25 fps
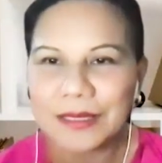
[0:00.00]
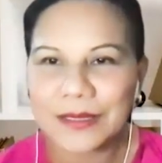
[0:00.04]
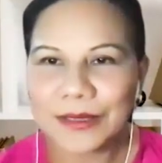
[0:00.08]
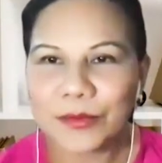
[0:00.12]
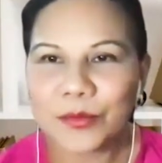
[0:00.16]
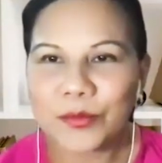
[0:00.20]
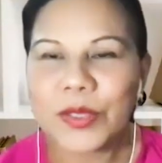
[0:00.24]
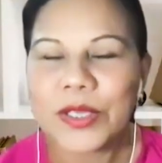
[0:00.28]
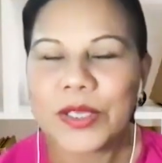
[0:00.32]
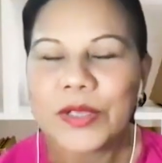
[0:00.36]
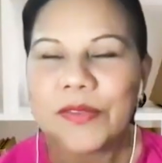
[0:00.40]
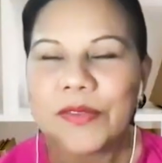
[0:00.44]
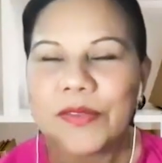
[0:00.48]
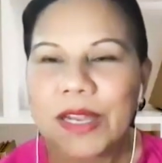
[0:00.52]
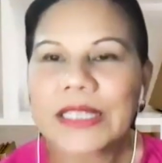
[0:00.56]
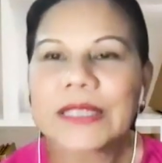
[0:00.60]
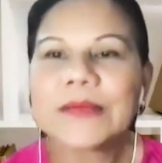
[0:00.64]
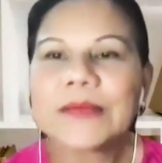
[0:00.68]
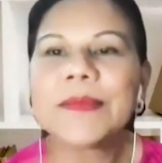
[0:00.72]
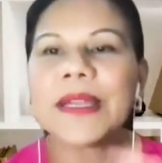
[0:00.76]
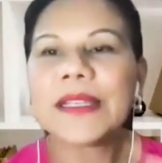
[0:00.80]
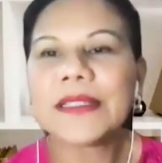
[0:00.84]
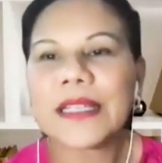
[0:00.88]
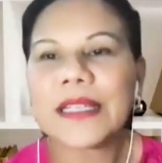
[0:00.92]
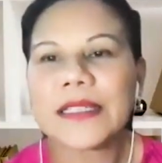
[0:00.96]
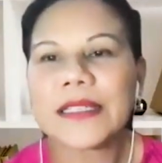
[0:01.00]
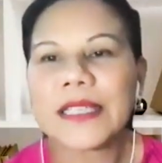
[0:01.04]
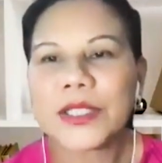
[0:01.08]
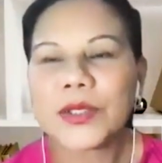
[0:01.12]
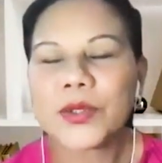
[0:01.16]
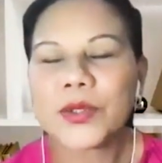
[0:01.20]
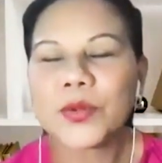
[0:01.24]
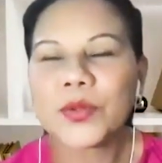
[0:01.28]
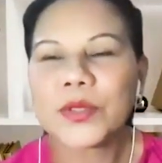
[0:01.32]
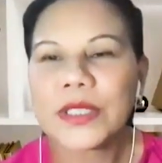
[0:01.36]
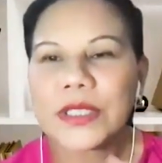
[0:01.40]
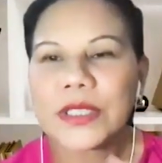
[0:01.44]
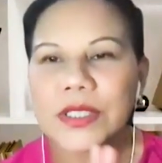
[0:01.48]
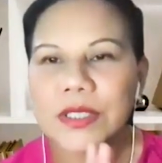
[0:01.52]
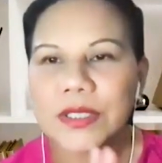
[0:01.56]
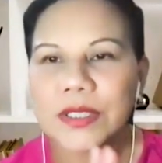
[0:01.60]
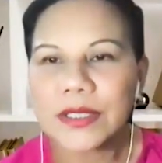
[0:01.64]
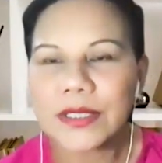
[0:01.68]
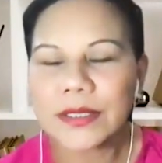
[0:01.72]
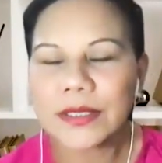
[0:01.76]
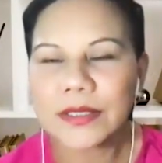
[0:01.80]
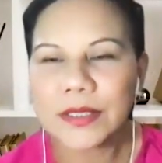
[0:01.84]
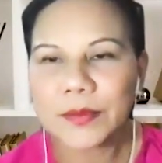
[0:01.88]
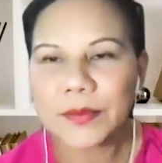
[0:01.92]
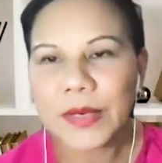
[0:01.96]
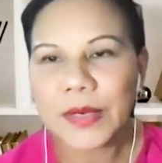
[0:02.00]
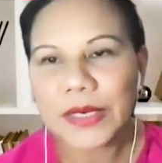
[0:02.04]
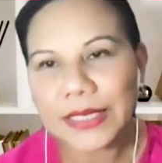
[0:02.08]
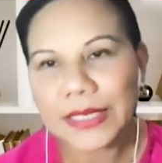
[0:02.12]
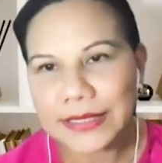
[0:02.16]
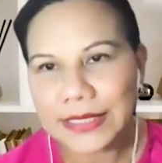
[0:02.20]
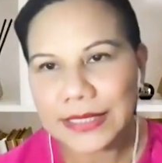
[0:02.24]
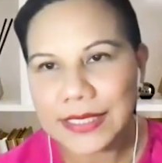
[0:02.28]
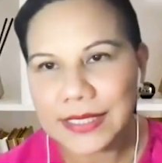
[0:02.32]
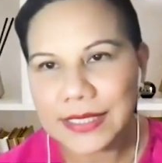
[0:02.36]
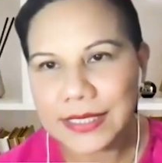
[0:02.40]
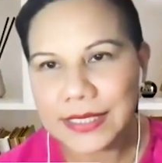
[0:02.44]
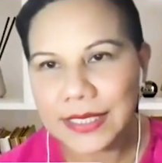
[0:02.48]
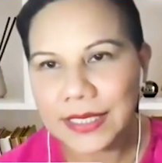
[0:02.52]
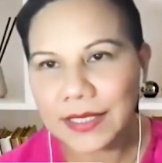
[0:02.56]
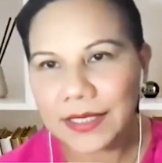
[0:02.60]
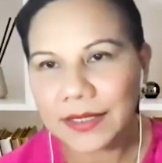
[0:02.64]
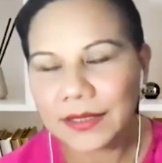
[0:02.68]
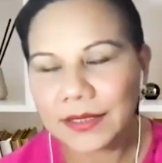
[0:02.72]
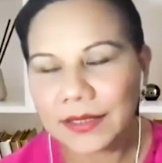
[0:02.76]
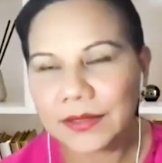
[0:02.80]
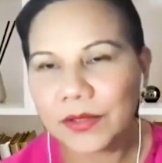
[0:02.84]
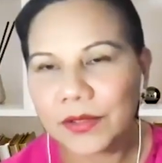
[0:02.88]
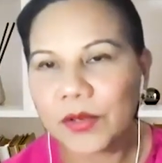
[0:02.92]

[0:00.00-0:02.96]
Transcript: we recommend that they do the BRCA testing,